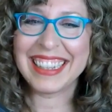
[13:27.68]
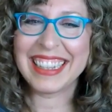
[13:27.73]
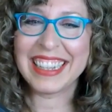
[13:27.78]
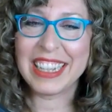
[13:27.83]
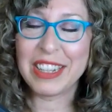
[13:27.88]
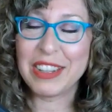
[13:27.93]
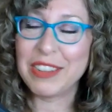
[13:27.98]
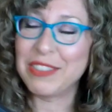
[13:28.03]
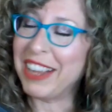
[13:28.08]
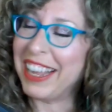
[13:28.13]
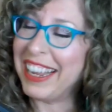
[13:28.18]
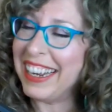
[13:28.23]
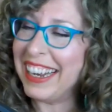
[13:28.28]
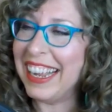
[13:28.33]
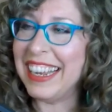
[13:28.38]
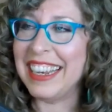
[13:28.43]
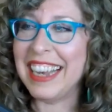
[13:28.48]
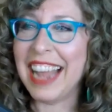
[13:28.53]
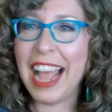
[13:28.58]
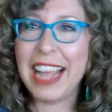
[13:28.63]
Right
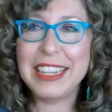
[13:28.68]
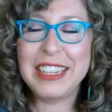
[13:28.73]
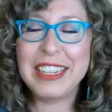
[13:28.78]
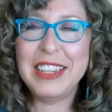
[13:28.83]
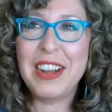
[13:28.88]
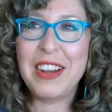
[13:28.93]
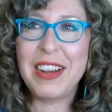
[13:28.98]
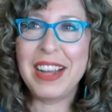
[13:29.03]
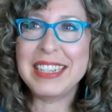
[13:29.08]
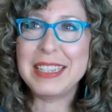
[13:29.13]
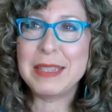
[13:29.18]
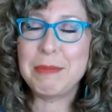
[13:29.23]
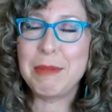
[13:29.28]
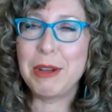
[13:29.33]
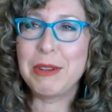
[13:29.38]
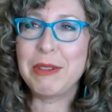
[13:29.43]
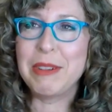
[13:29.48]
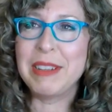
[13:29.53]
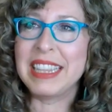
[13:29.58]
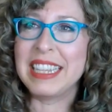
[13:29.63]
on. I, you know, I
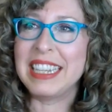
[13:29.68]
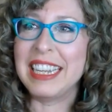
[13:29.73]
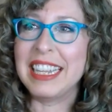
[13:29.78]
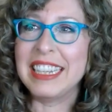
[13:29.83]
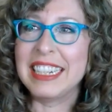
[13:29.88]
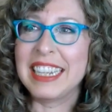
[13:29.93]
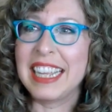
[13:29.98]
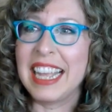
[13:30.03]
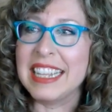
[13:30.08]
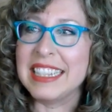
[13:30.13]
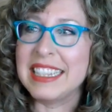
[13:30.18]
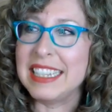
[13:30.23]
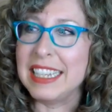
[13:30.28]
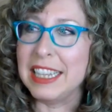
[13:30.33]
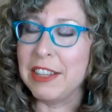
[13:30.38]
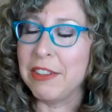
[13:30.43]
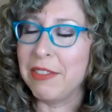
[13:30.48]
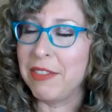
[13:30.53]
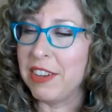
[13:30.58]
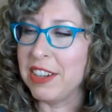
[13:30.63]
spoke with another guest
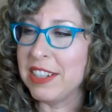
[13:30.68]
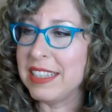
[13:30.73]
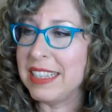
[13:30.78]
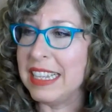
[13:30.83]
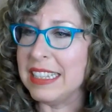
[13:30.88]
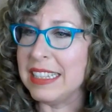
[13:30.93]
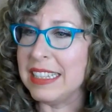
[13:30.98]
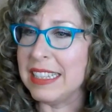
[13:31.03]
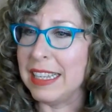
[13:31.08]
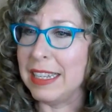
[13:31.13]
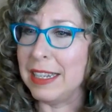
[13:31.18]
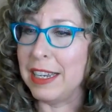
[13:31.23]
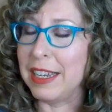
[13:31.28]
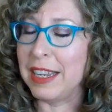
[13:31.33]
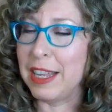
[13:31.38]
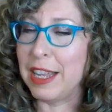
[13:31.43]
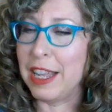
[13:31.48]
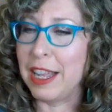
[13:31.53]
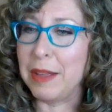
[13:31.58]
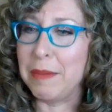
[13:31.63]
in the first season,
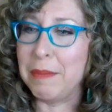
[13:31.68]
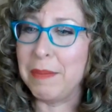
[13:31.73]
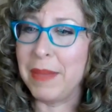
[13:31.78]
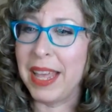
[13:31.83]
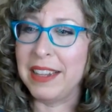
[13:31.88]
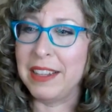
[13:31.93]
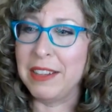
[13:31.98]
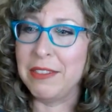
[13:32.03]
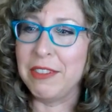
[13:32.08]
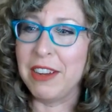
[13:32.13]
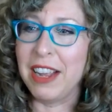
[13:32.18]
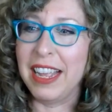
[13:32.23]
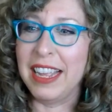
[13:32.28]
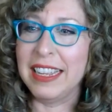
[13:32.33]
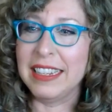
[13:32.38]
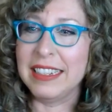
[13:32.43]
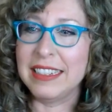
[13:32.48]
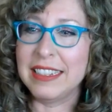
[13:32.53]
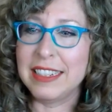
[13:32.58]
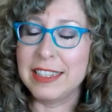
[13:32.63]
uh, Madeleine
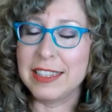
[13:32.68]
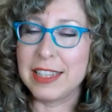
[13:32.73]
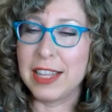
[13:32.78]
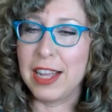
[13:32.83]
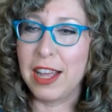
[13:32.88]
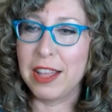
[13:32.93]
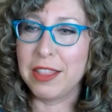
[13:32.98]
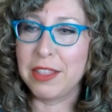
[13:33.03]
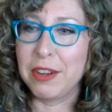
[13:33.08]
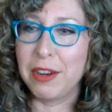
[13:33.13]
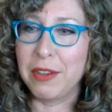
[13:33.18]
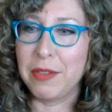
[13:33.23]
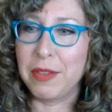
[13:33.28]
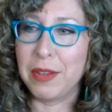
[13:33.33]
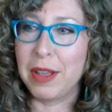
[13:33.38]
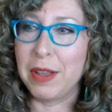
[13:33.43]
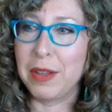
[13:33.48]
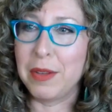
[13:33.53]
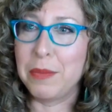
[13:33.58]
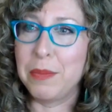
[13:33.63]
Ryan. She's the author of
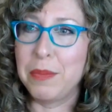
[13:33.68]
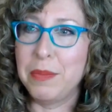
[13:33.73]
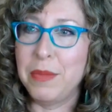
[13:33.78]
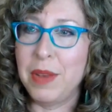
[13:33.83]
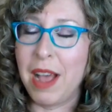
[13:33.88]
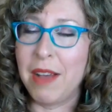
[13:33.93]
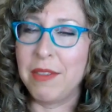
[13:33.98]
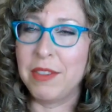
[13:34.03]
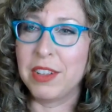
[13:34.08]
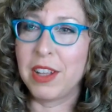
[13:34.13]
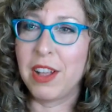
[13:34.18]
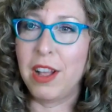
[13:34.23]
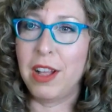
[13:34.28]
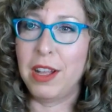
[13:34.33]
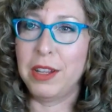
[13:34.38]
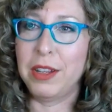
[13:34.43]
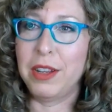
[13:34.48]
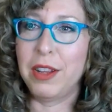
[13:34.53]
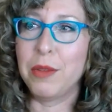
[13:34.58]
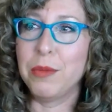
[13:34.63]
a novel
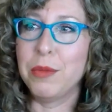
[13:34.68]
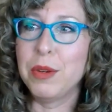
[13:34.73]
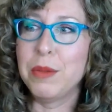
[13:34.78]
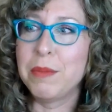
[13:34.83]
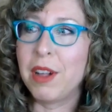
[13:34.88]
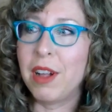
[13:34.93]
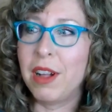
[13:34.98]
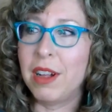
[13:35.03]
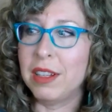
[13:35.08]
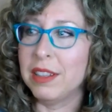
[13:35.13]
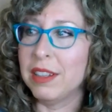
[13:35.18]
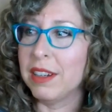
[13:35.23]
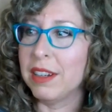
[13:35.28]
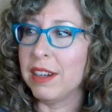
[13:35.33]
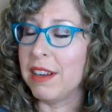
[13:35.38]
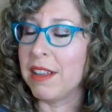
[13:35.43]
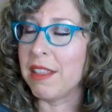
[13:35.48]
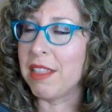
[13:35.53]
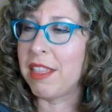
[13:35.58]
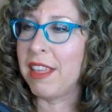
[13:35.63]
called A Room Called
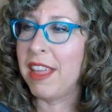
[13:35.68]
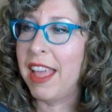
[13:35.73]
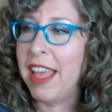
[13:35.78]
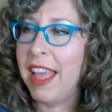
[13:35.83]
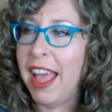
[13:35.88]
Earth.